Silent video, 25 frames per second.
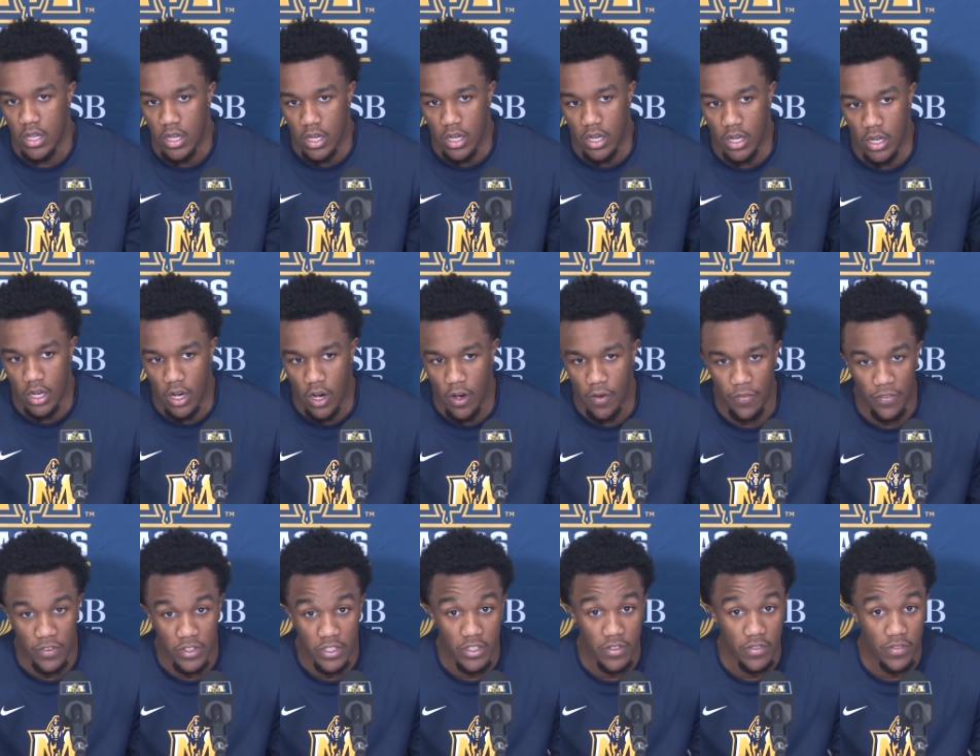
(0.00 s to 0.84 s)
Uh,
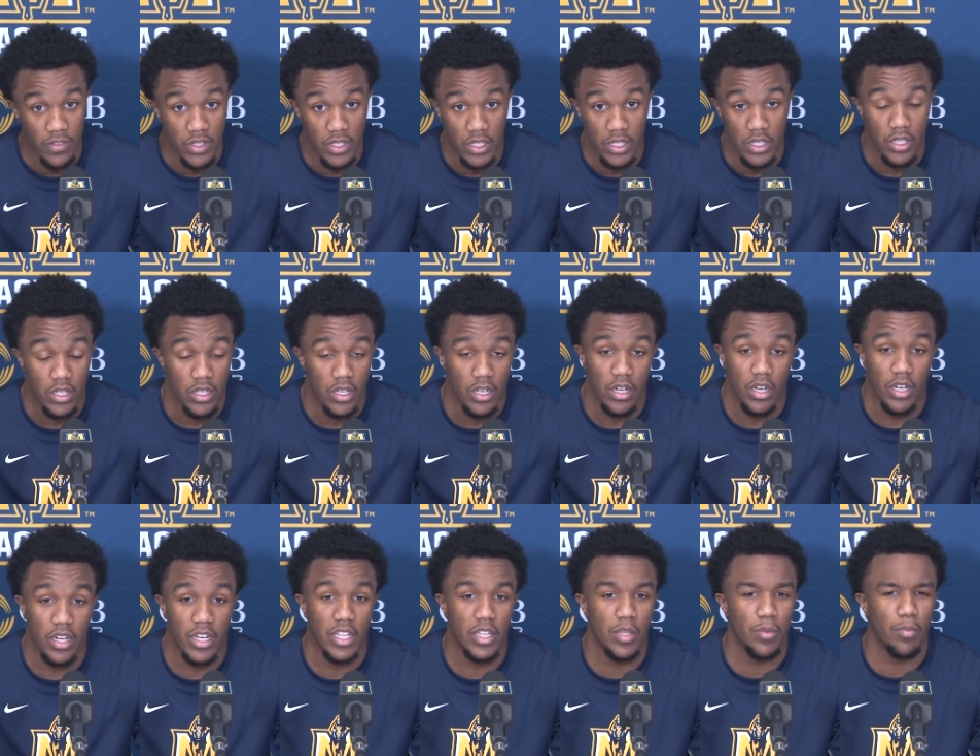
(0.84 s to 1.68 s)
offensively, uh,
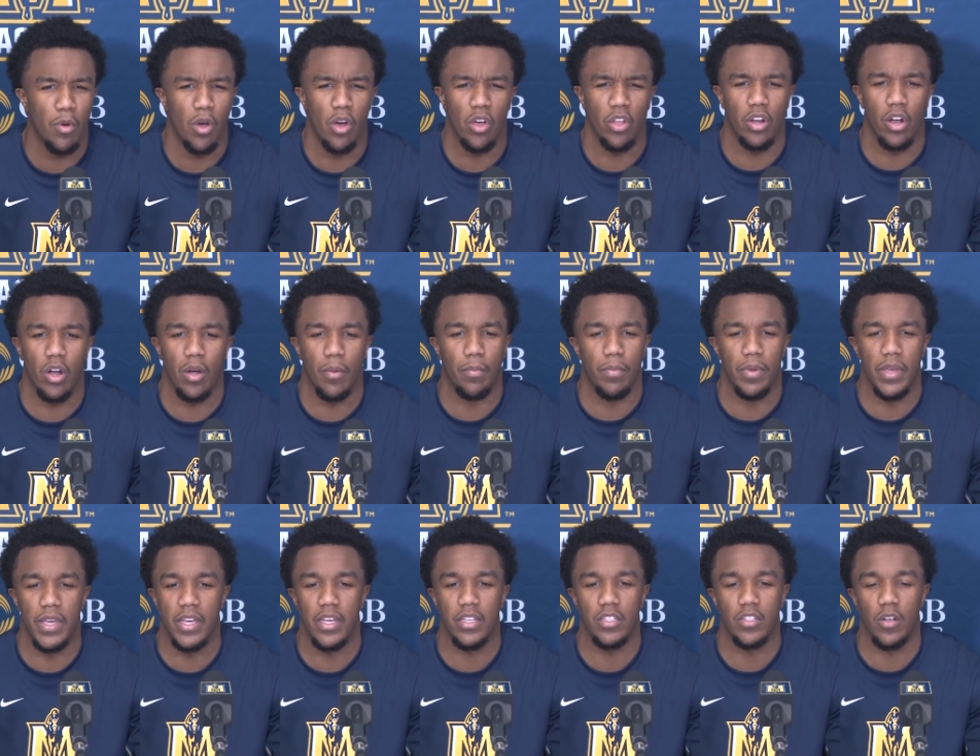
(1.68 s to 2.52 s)
get the ball in our
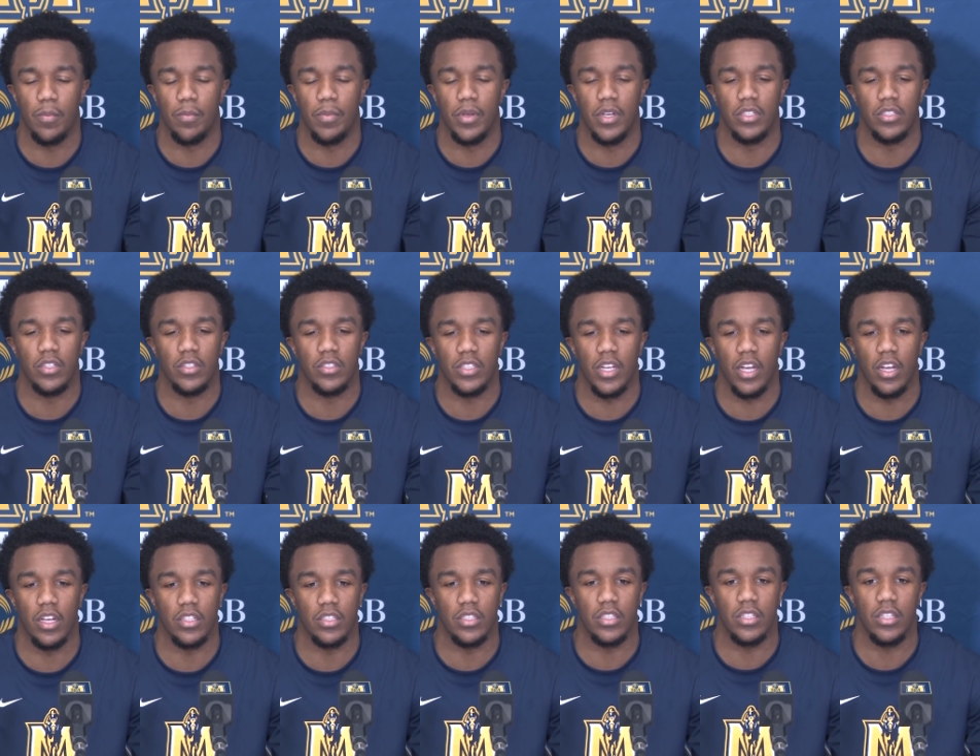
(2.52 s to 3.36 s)
bigs. Our bigs are
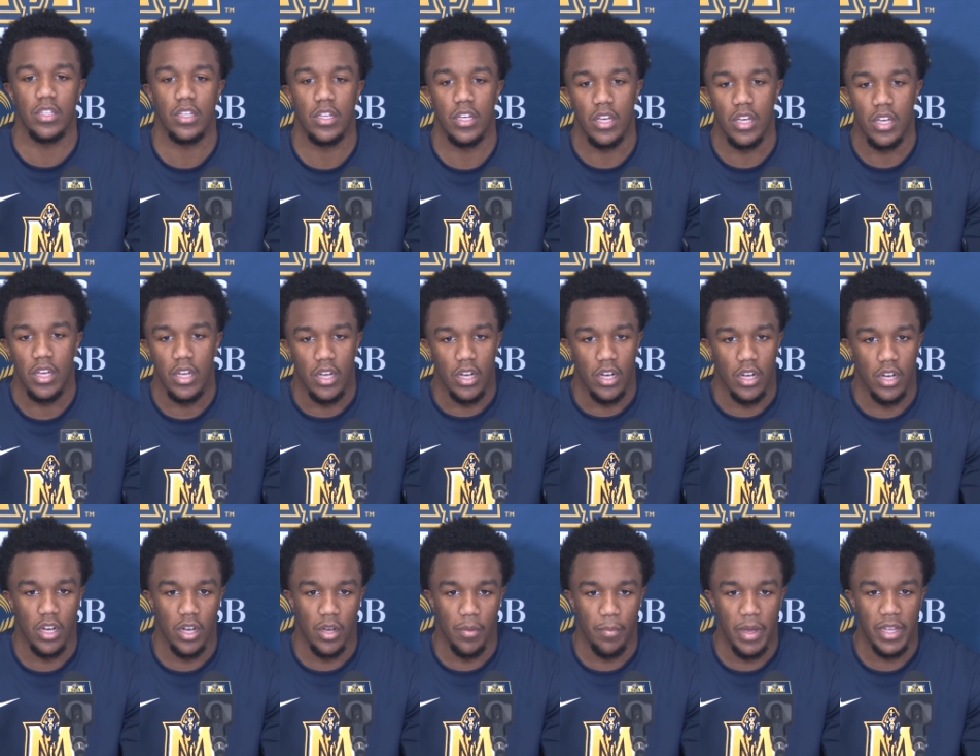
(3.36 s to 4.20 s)
talented
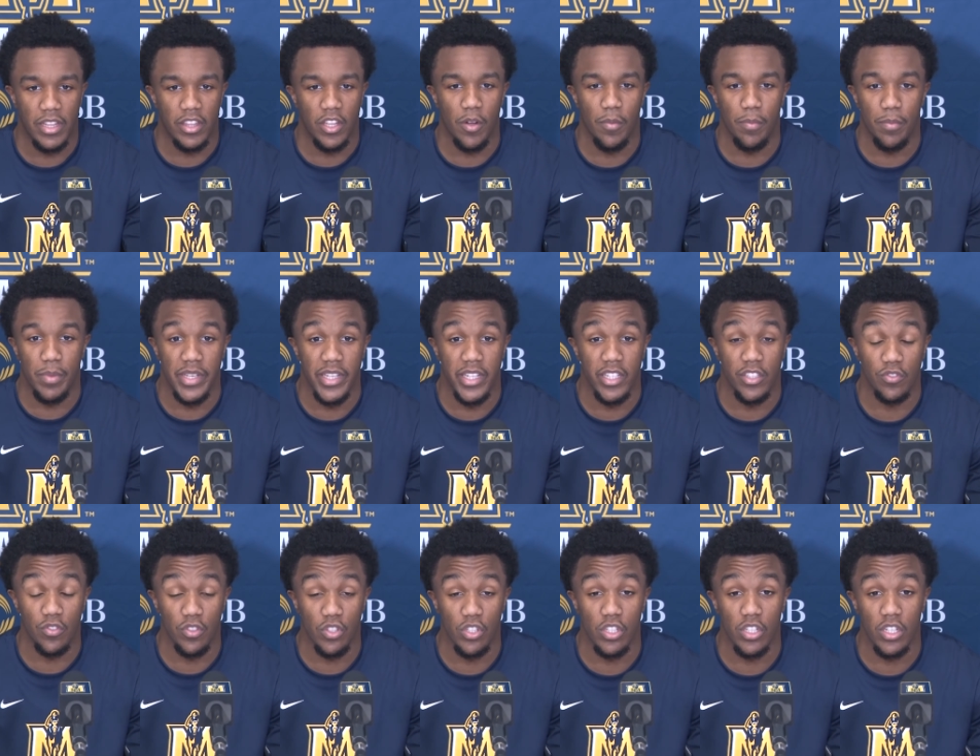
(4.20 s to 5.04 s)
uh, make their bigs
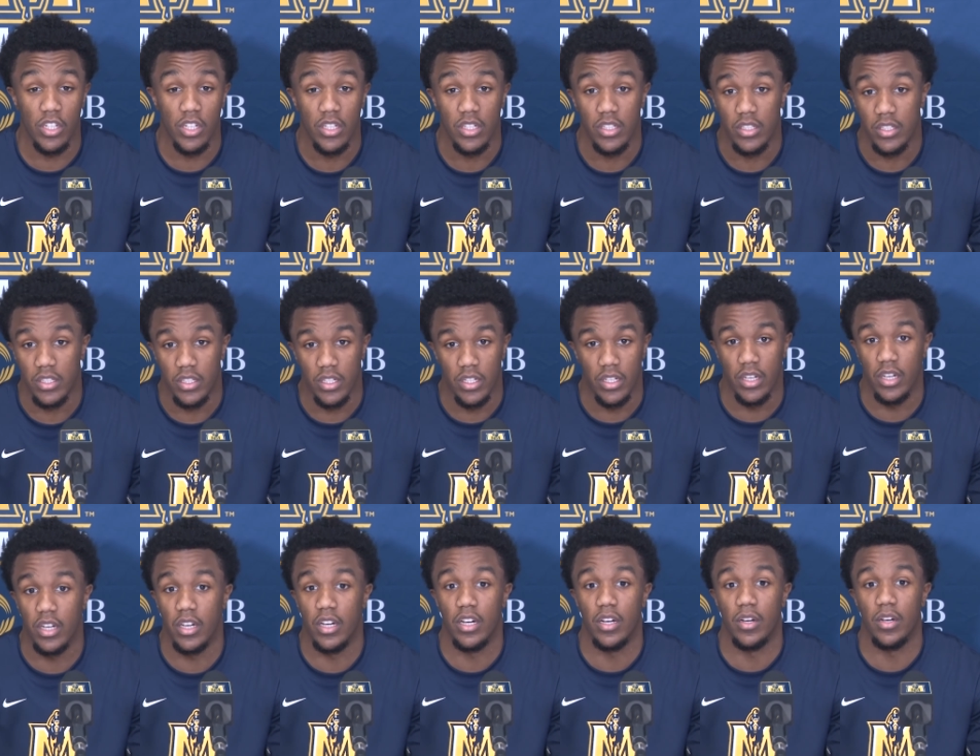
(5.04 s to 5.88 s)
run,
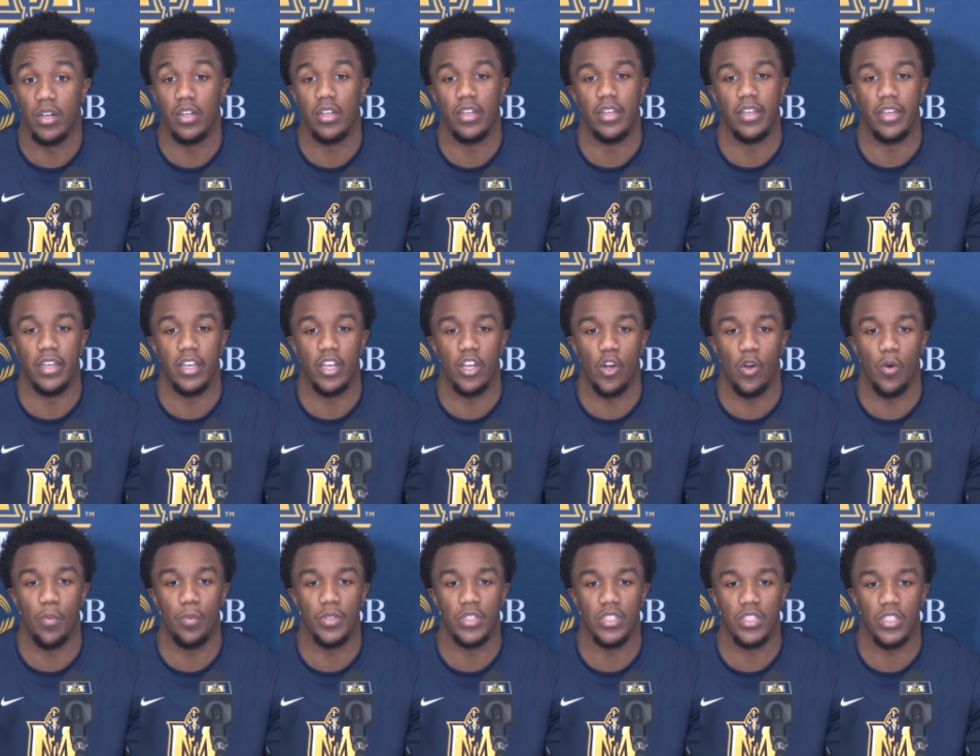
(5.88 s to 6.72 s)
uh, and hit
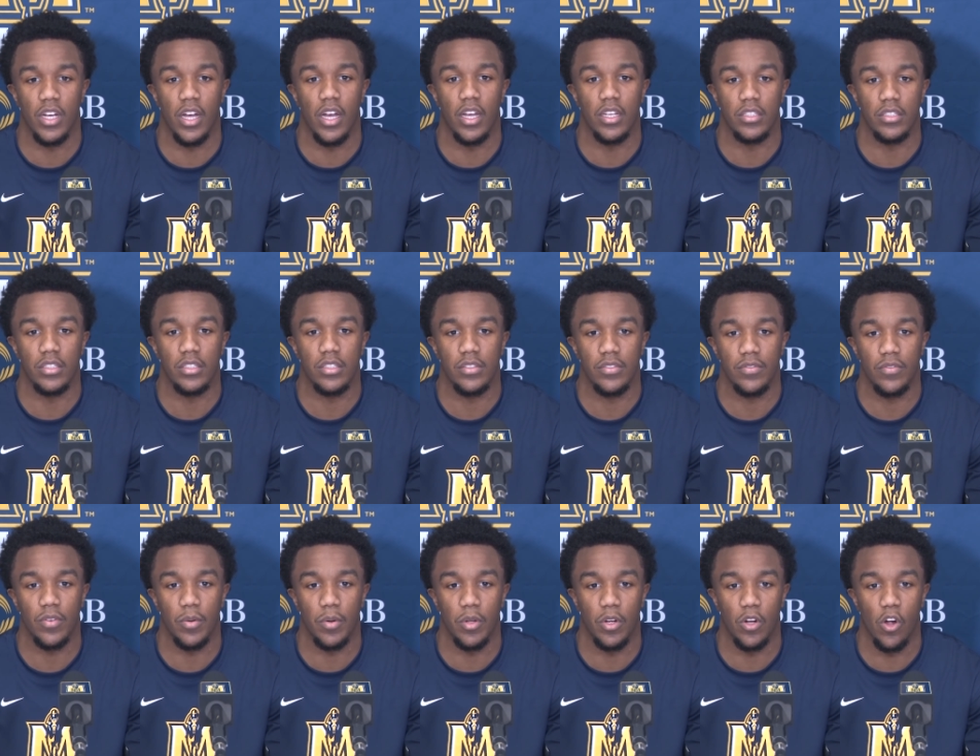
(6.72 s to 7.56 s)
open shots
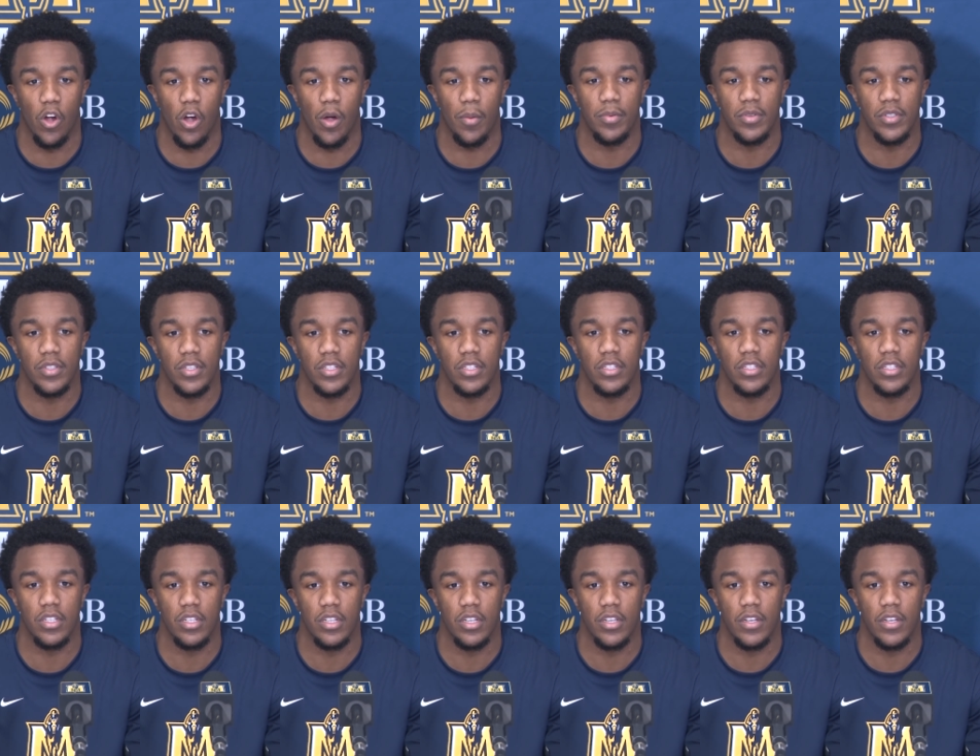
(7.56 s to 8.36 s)
from the guard position.